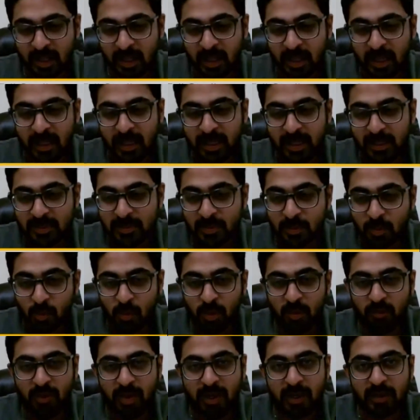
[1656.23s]
it's good
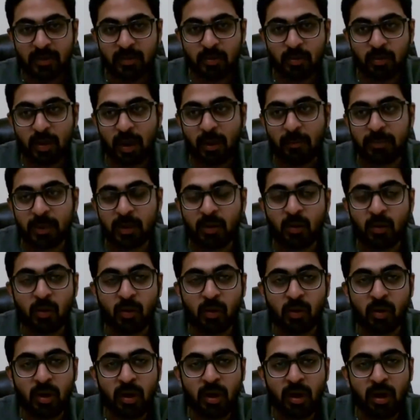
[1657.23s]
when you come to
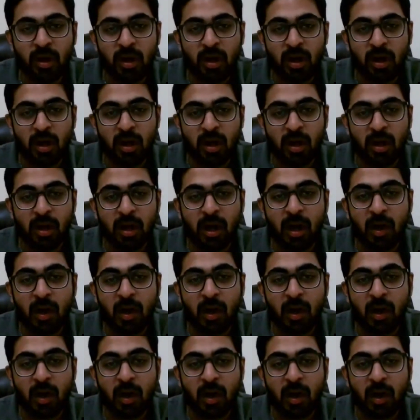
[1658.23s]
know
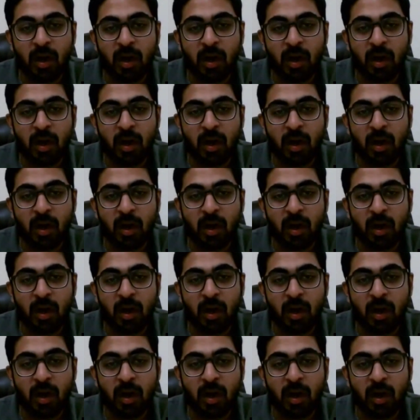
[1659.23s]
how creators like you
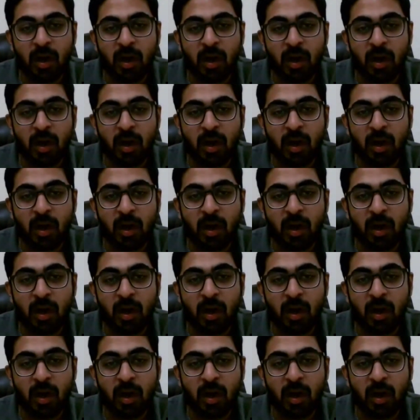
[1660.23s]
have
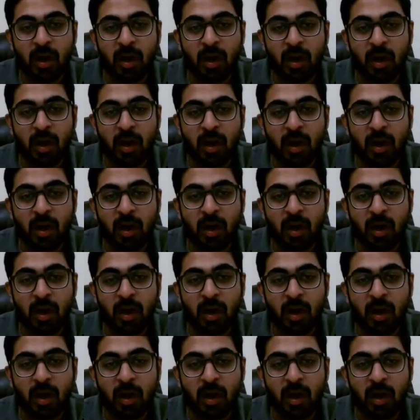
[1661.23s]
perspectives on things
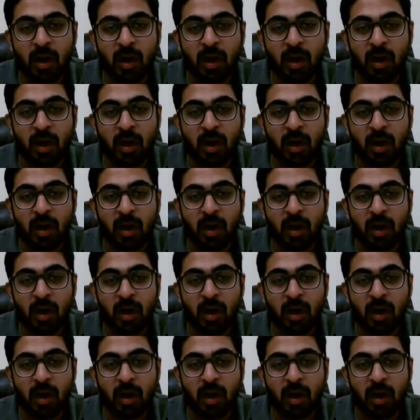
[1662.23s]
that they do.